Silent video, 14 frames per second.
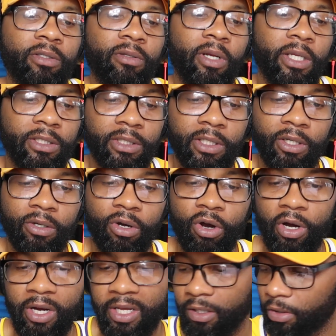so they still
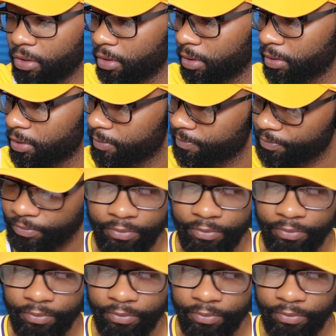are at large.